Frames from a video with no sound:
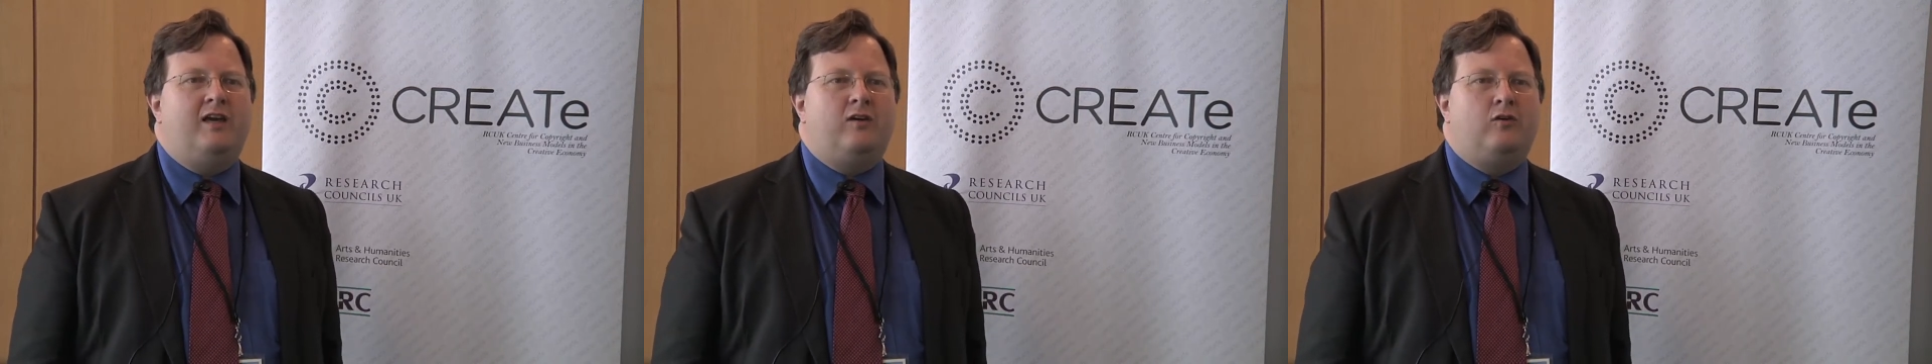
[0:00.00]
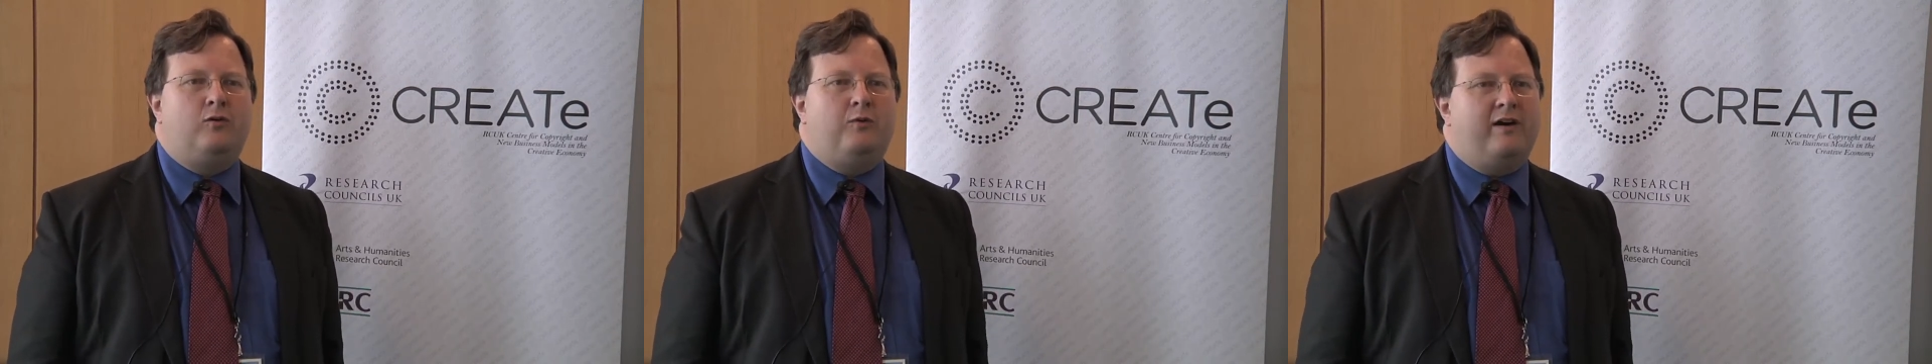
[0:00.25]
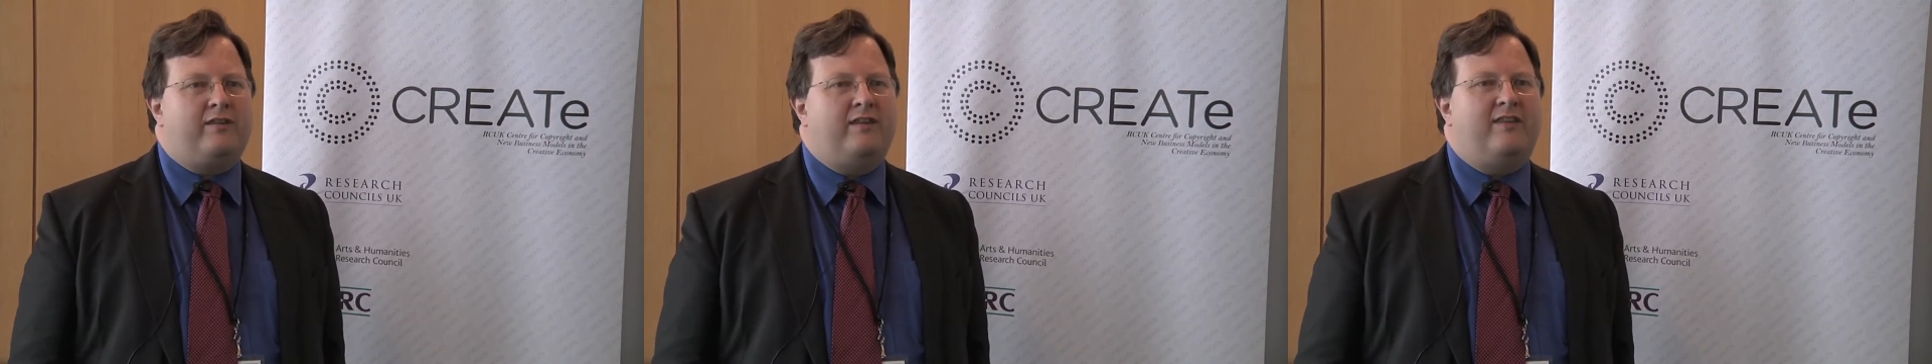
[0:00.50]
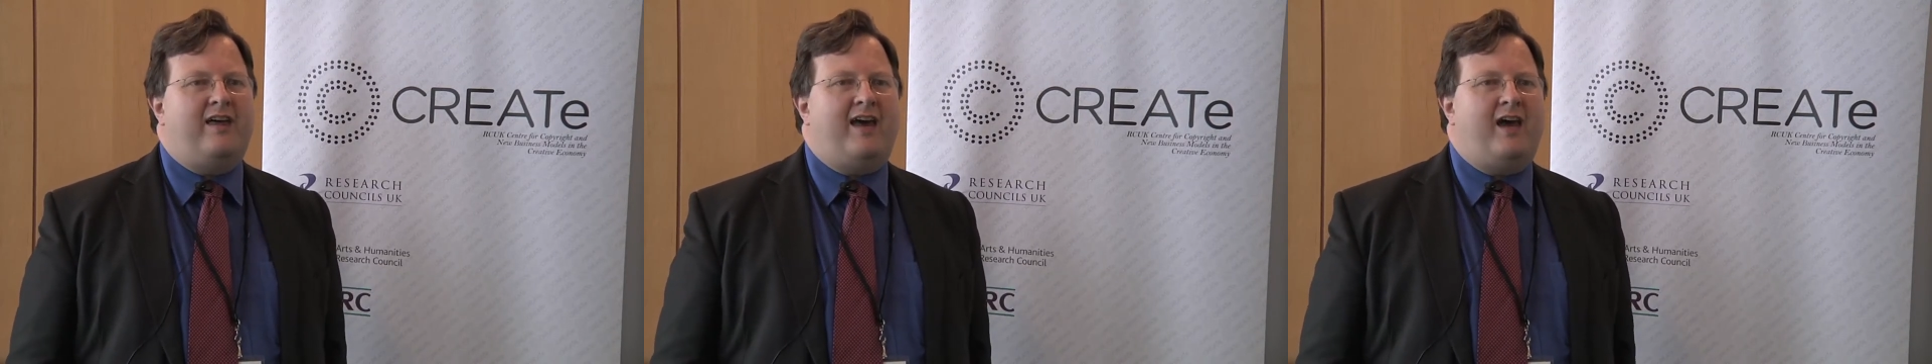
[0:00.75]
good work
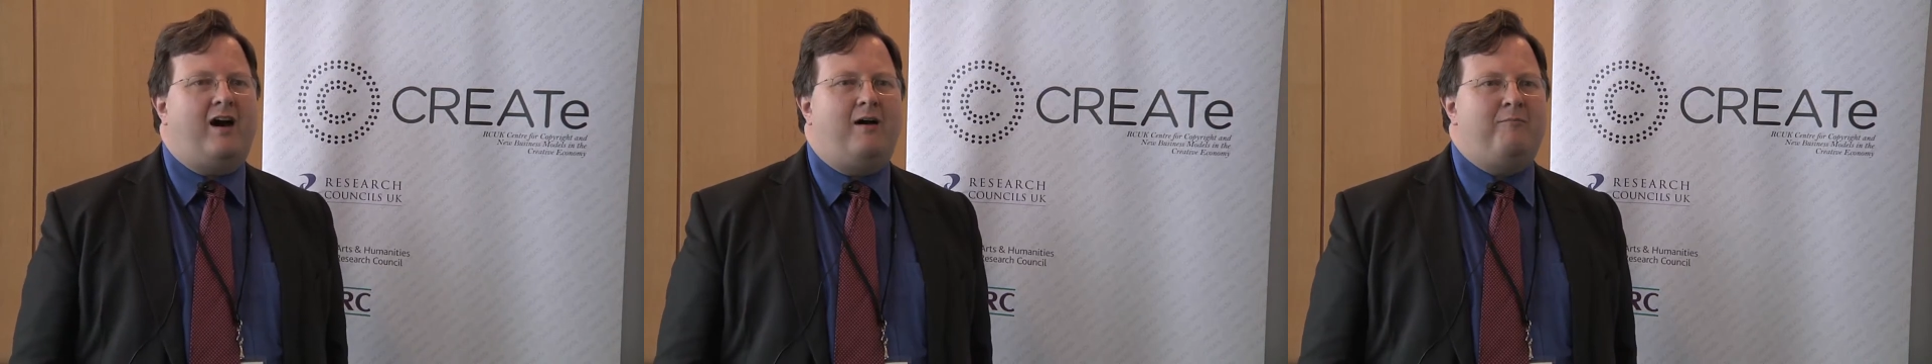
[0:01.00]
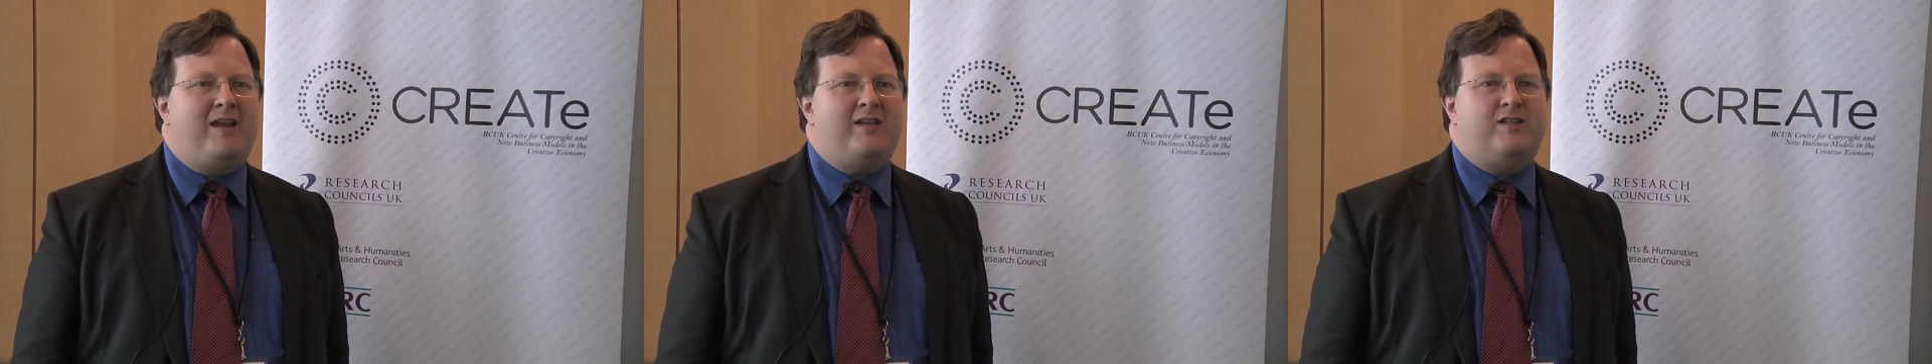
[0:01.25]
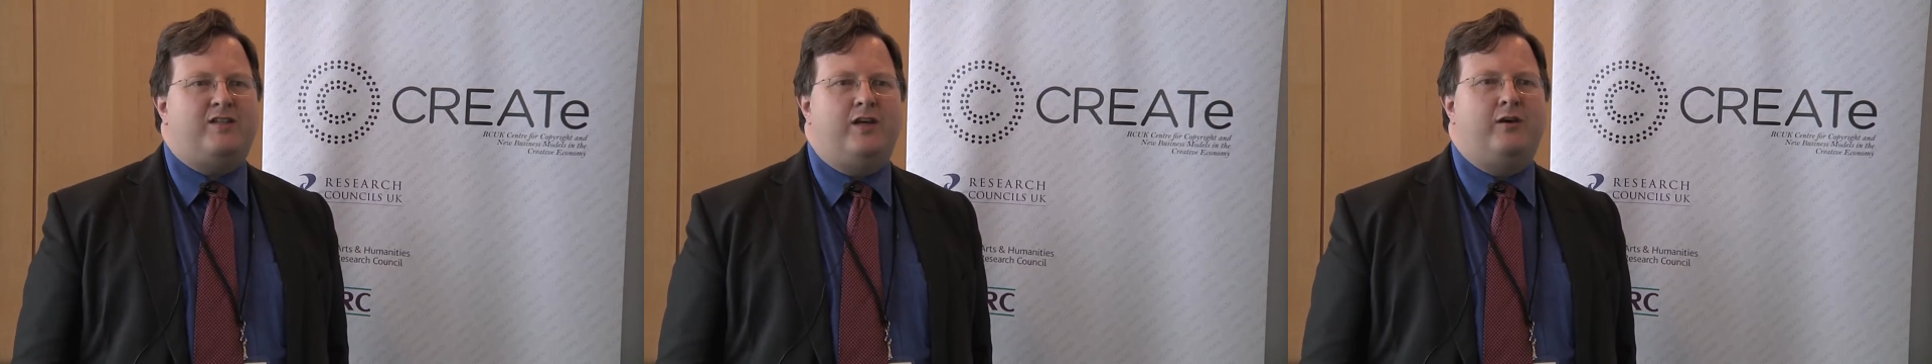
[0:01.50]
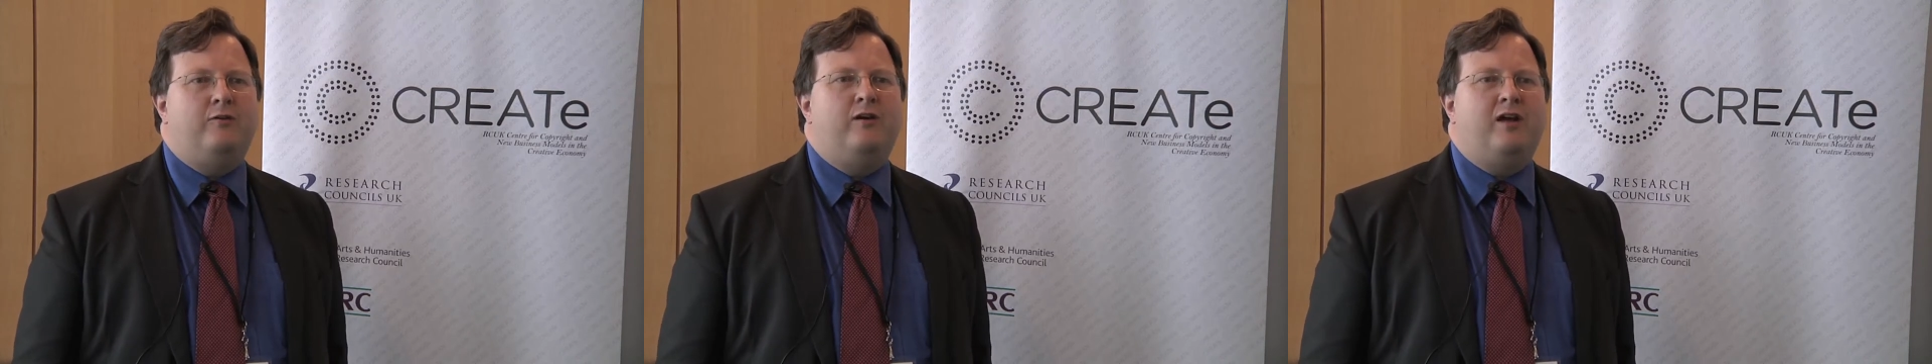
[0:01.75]
that they are meant to
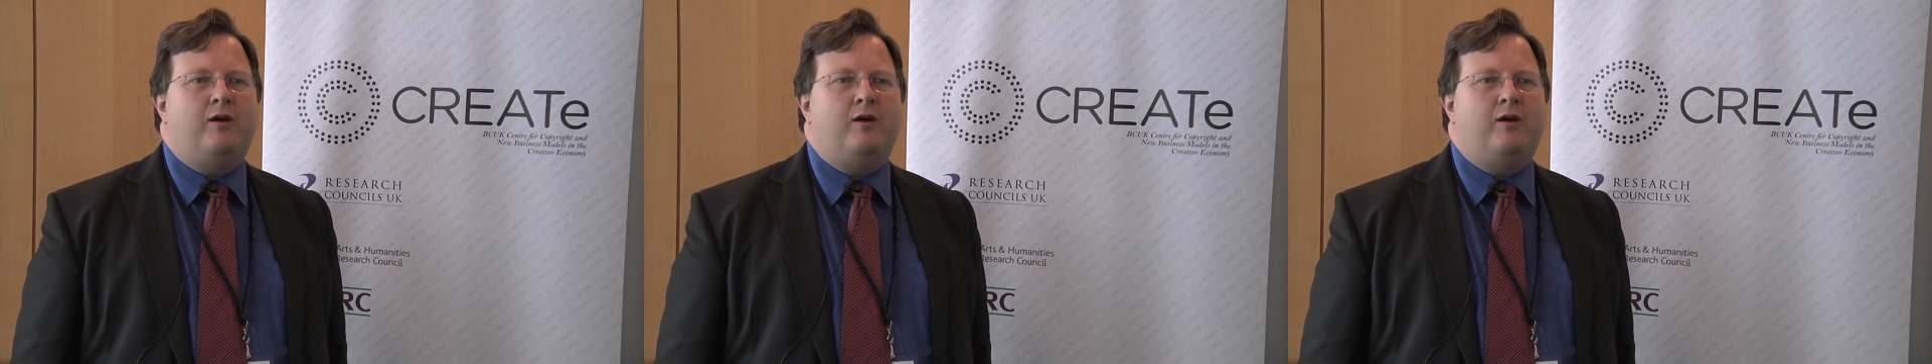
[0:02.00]
do